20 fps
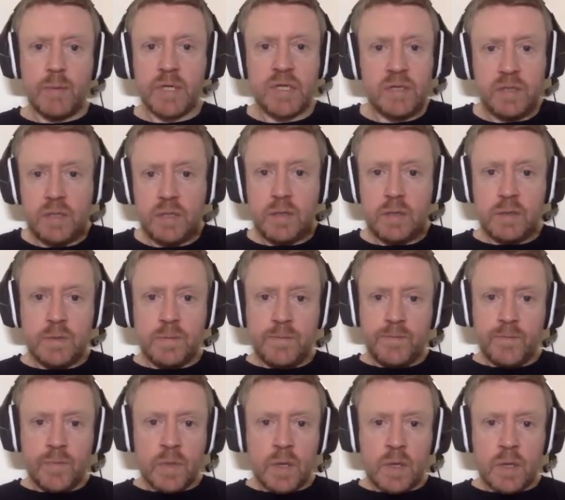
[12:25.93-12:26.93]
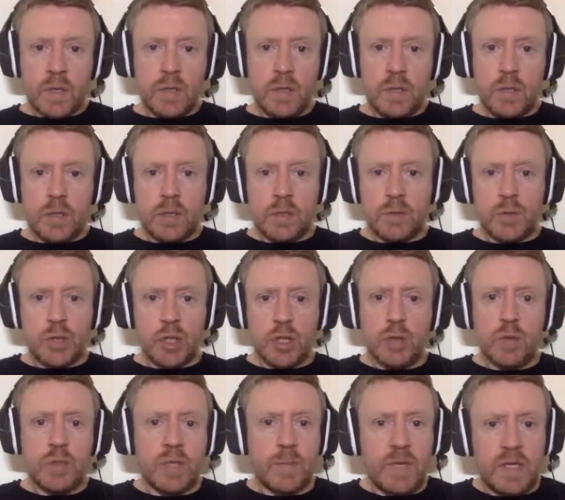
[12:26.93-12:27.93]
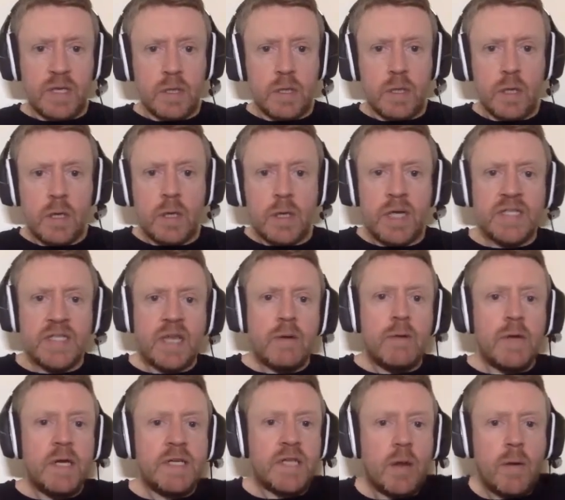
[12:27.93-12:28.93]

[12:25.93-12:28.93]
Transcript: But you can choose. I mean, is there